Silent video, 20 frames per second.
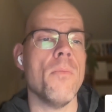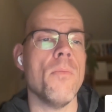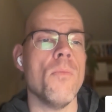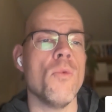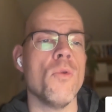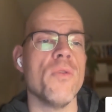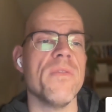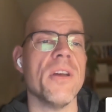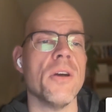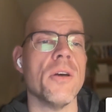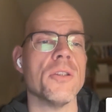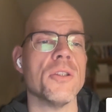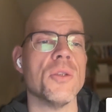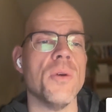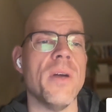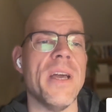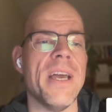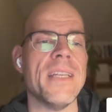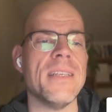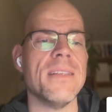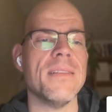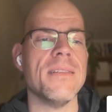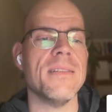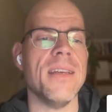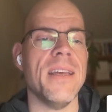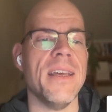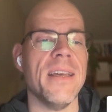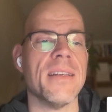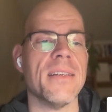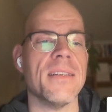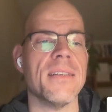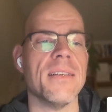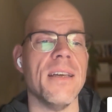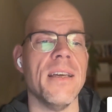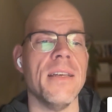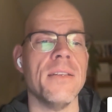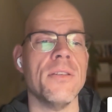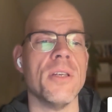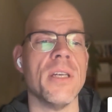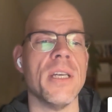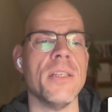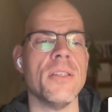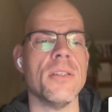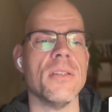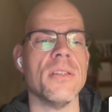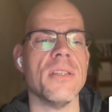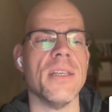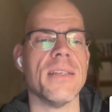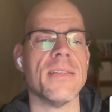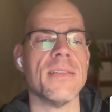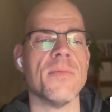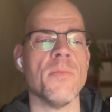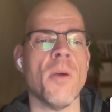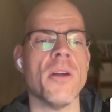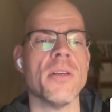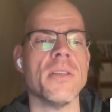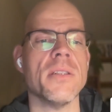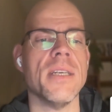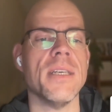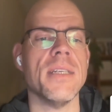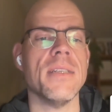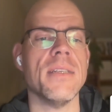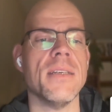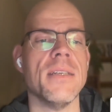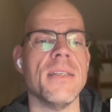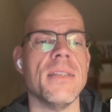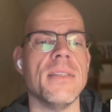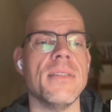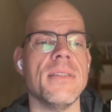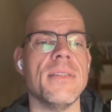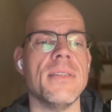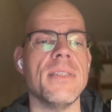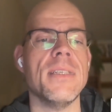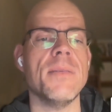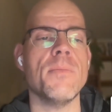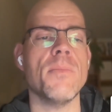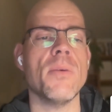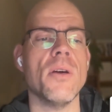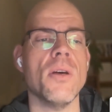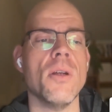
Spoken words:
Moving on to EdTech, education tech, smart data, and deep